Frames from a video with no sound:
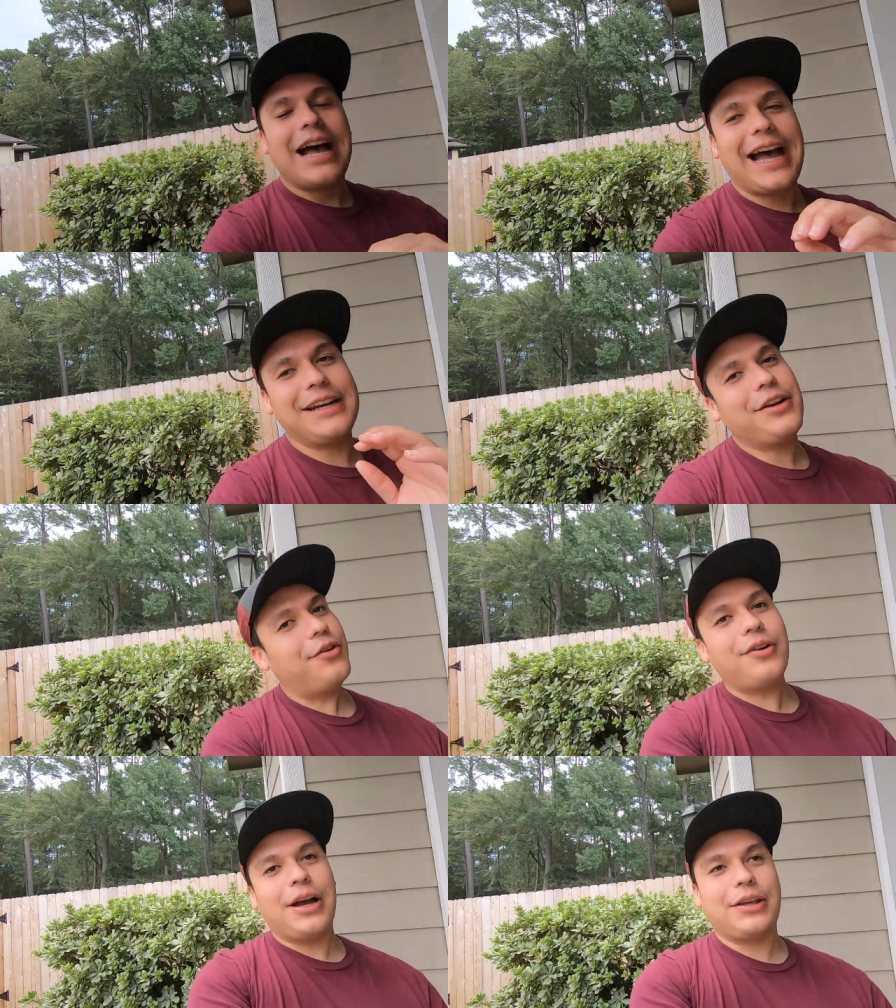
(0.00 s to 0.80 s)
I
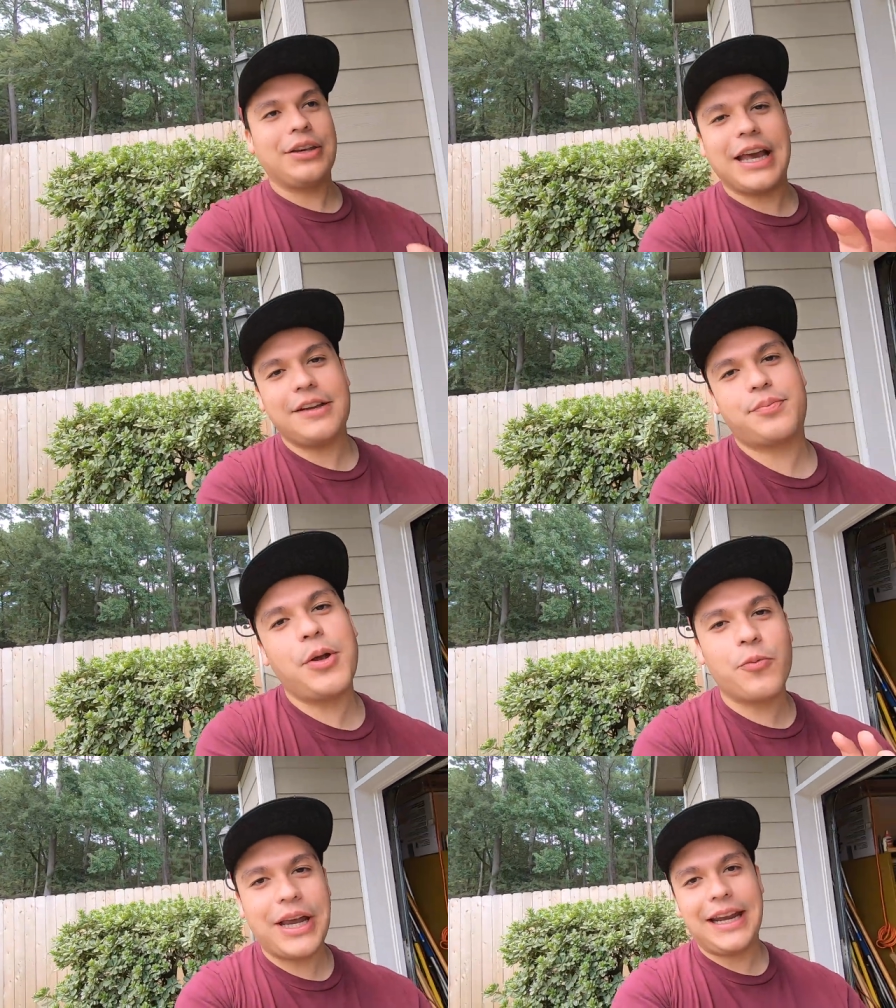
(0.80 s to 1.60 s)
know you guys
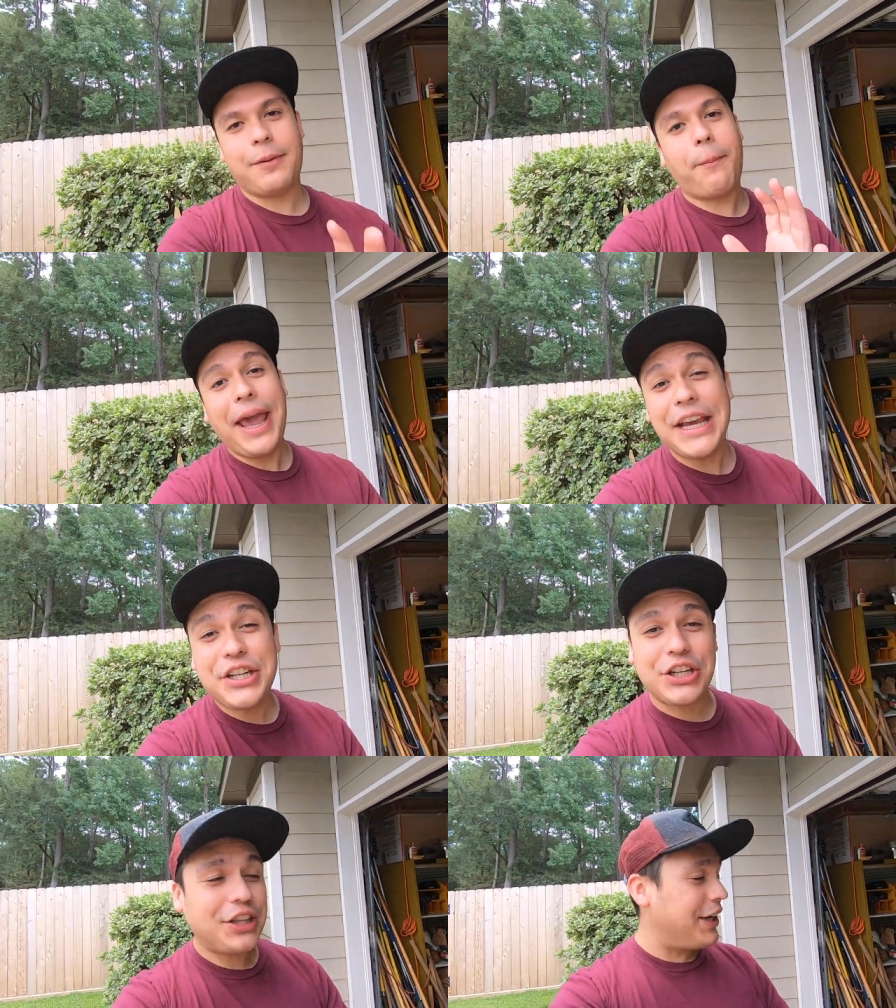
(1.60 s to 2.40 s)
been waiting
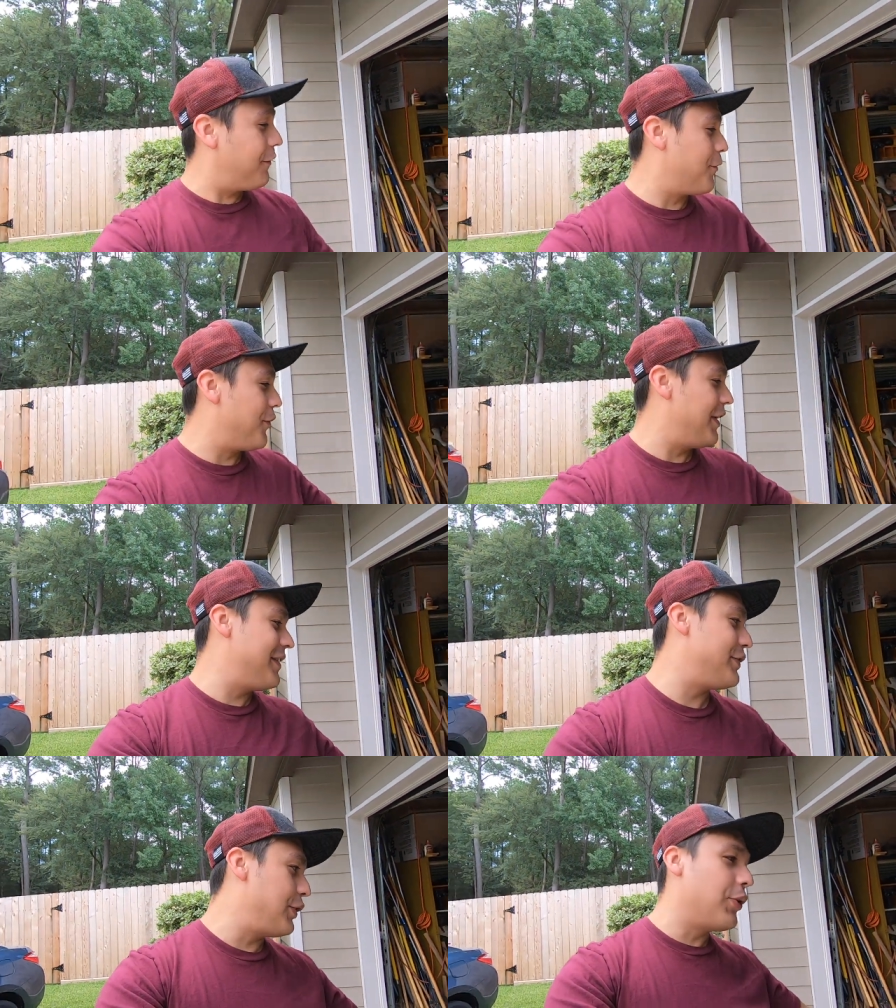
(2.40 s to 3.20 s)
patiently for this,
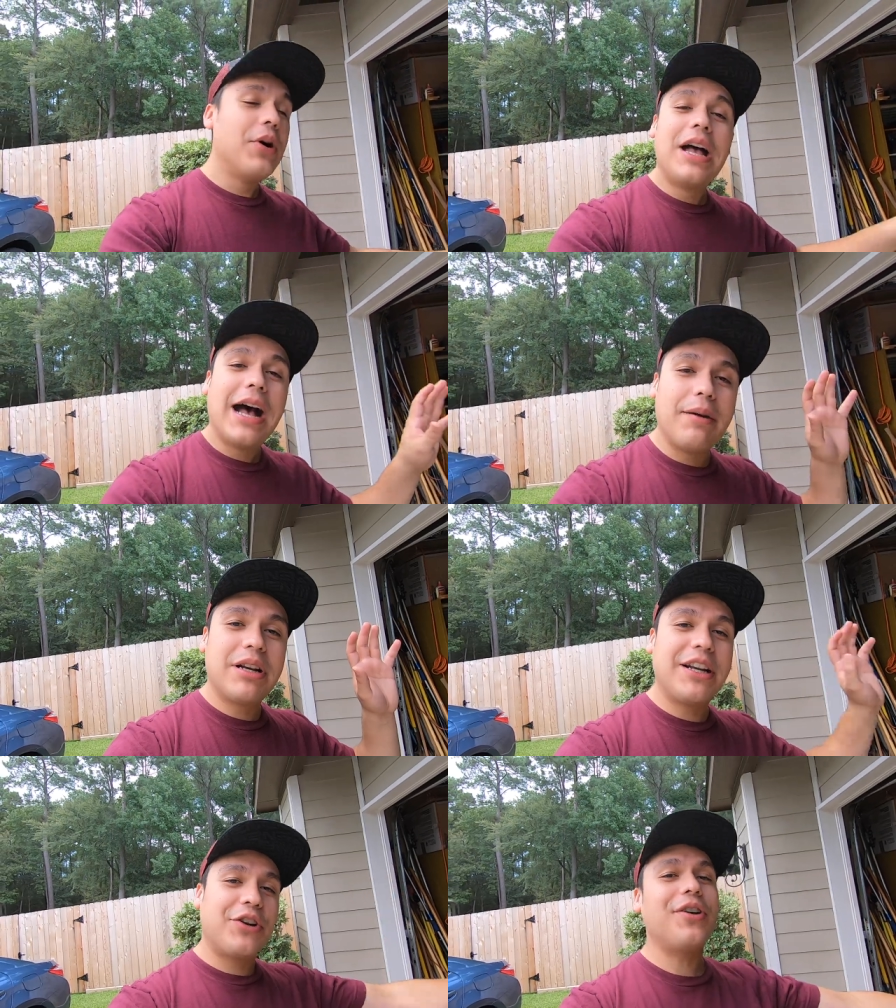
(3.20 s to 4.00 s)
so I'm
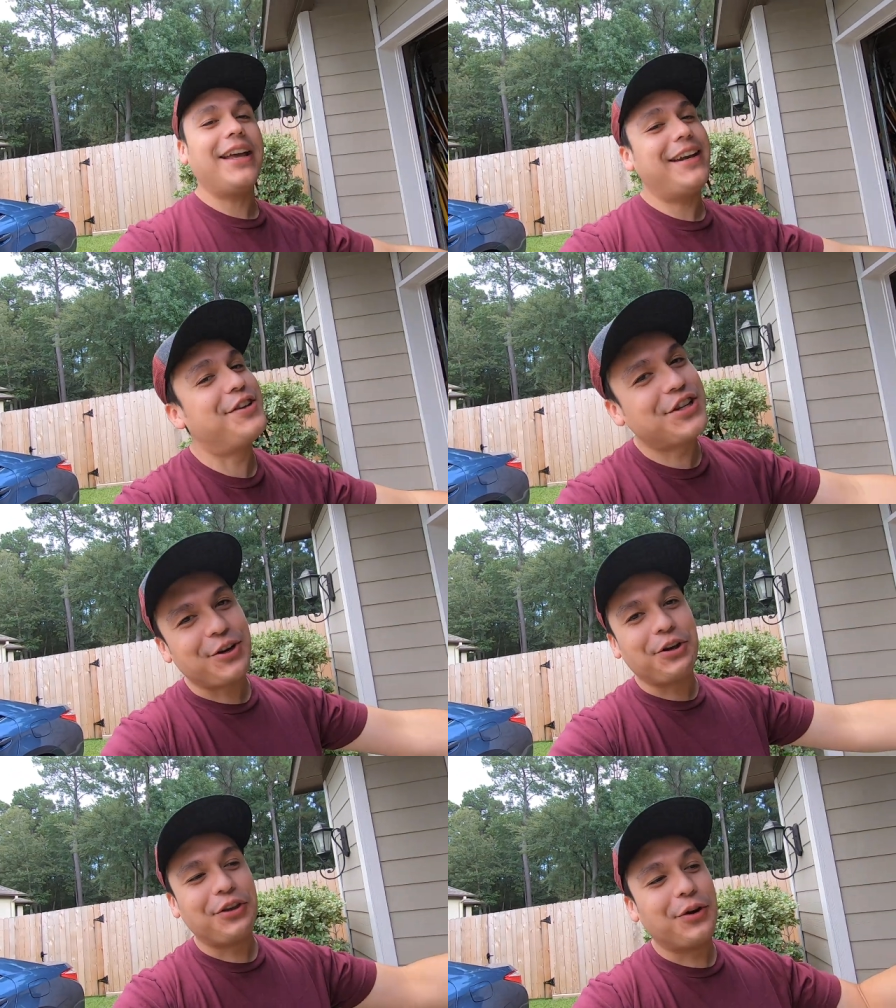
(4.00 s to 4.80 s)
gonna go ahead and
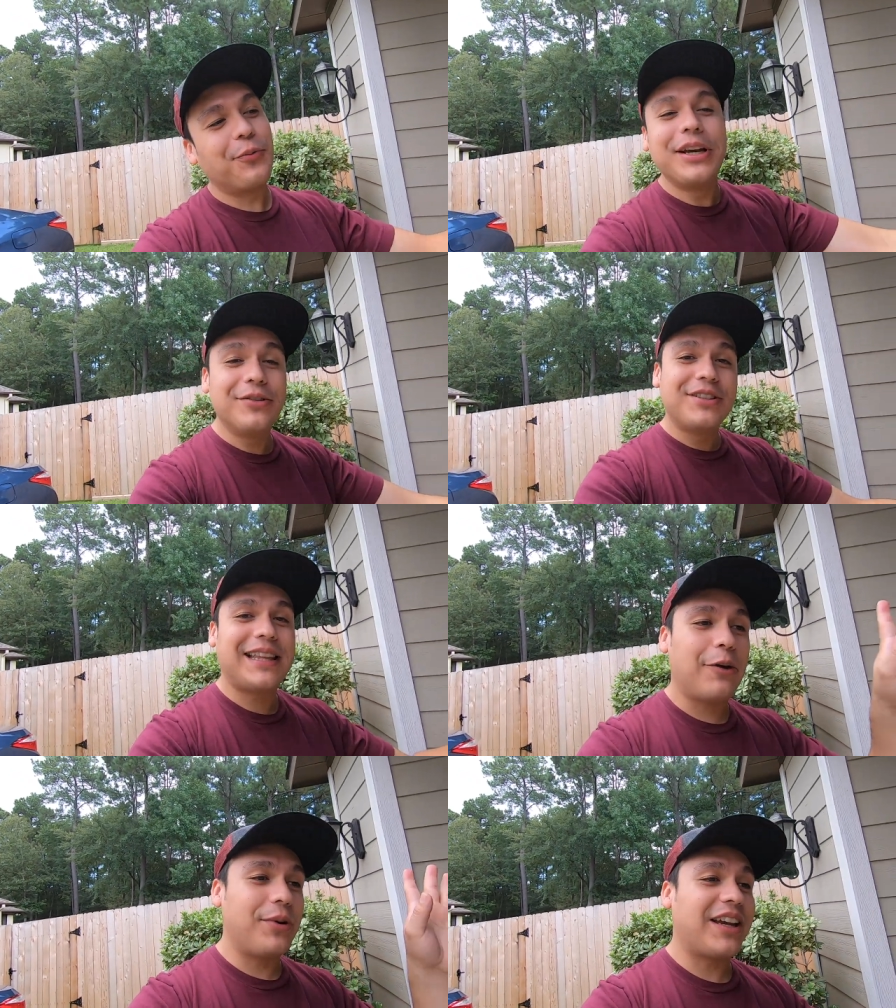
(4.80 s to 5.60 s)
show you the wheels
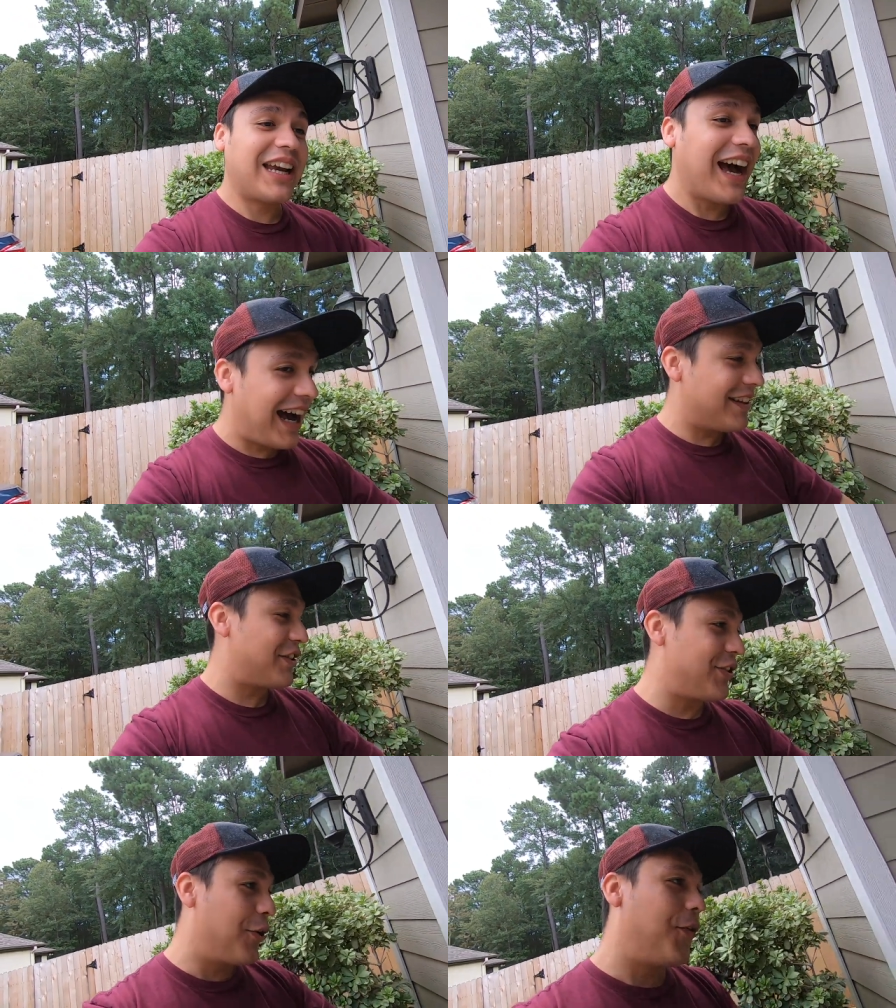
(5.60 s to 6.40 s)
that we got
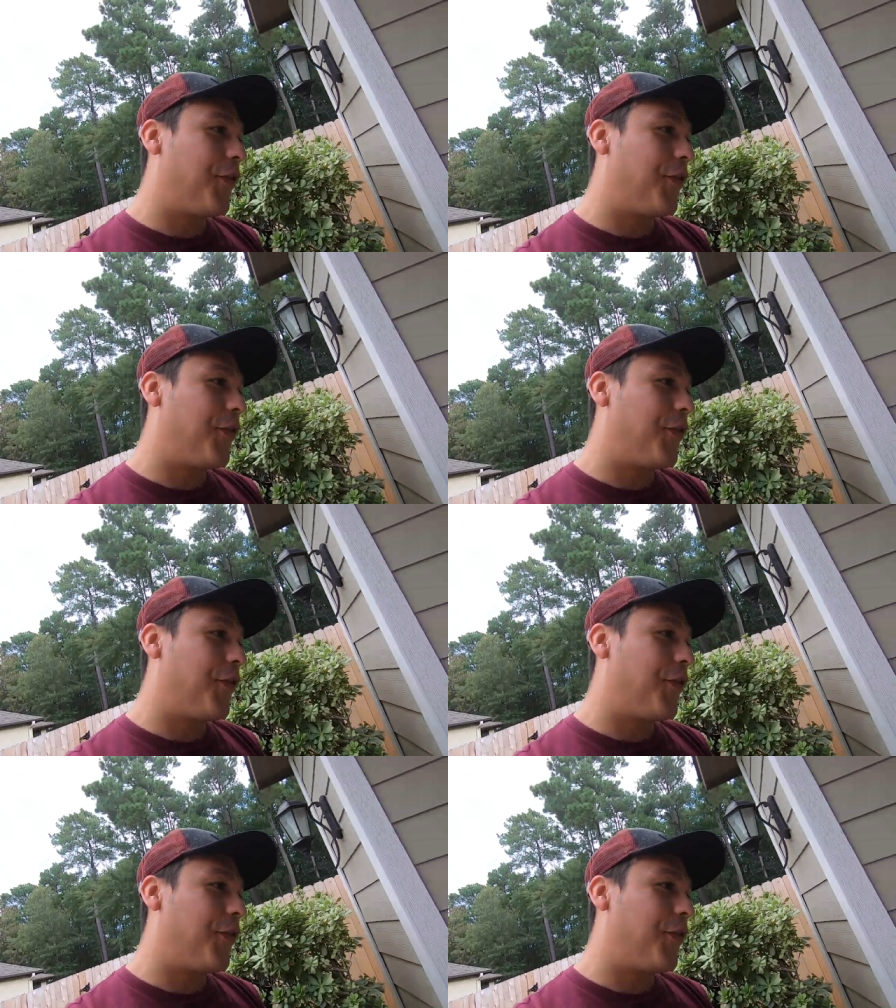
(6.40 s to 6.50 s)
so